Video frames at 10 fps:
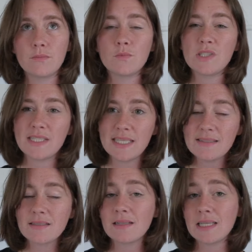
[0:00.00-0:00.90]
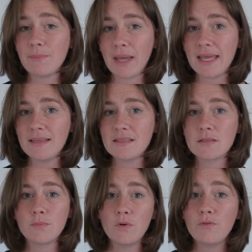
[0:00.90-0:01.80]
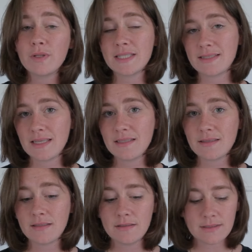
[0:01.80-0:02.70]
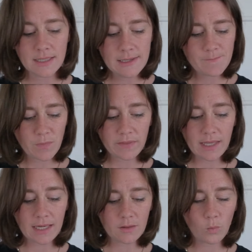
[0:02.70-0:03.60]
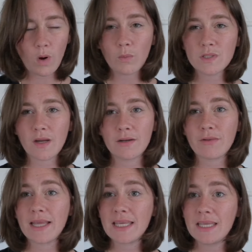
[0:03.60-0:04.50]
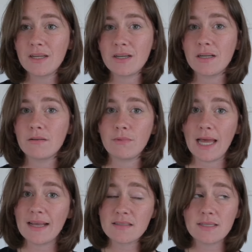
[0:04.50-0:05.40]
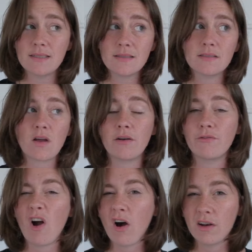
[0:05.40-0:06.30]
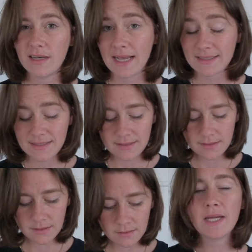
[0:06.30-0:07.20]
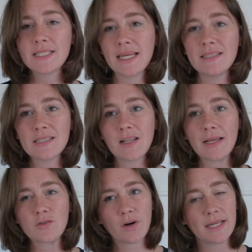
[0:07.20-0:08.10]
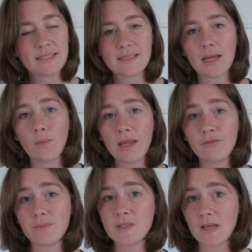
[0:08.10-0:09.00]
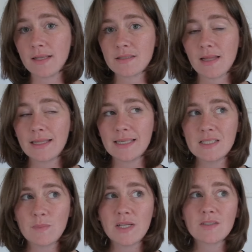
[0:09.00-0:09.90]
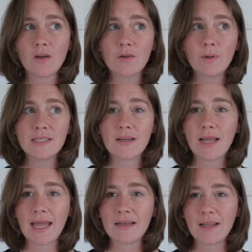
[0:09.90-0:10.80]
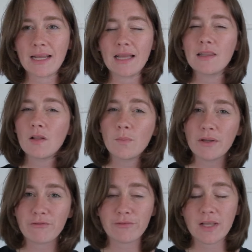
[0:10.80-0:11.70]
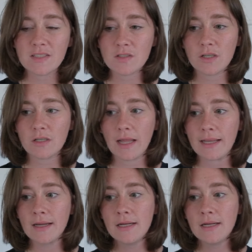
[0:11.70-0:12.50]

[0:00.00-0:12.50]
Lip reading: seasonally based, move with the seasons, and then what was kind of like here last season is kind of gone next season. I tend to like try and stay away from sites like this because otherwise I'll get like a little bit flustered, like,